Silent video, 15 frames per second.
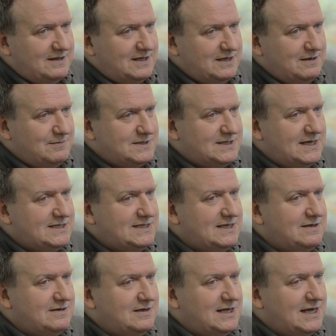think it was
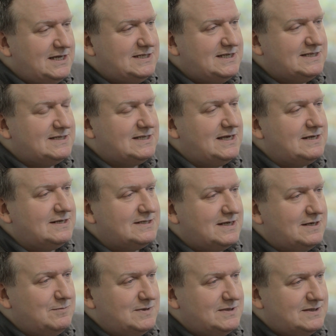early 86
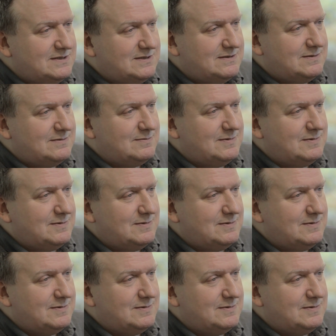I was